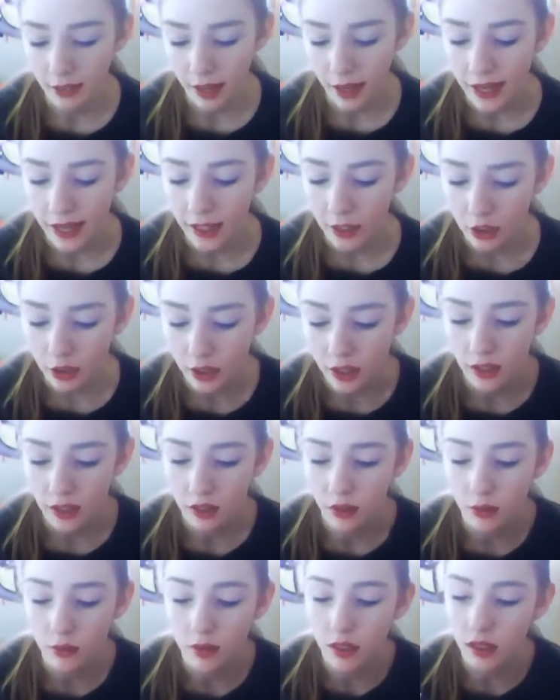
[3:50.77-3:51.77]
I actually
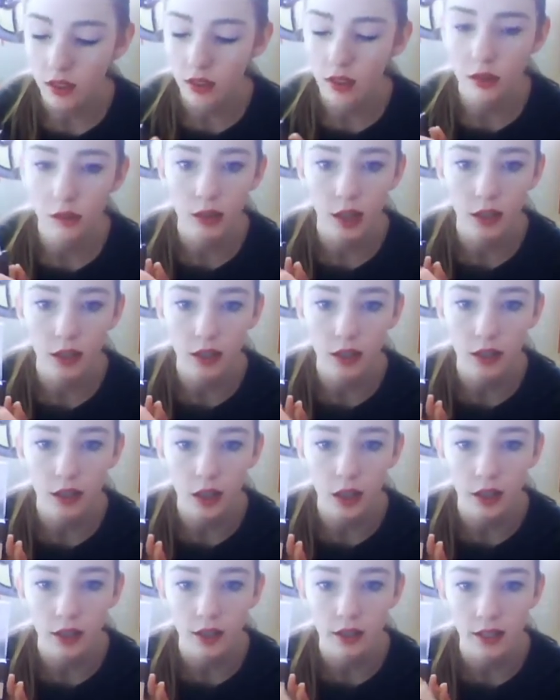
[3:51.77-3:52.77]
use these two colors
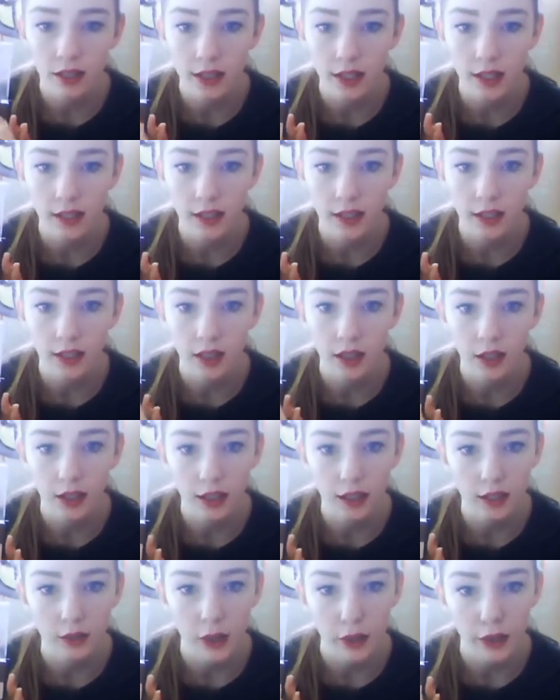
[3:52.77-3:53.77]
on any on
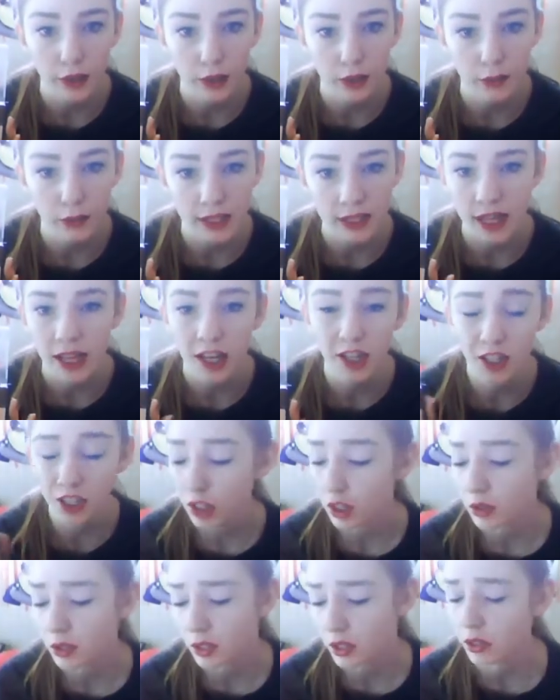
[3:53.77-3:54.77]
a regular basis. Actually,
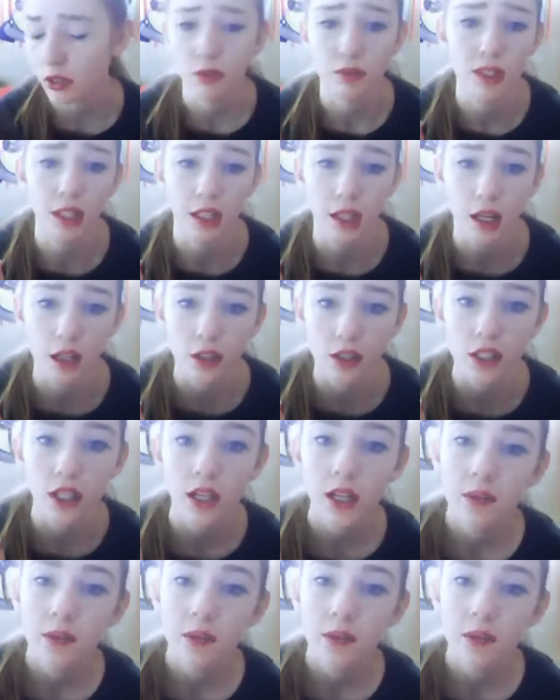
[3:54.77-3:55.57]
you still use the colors.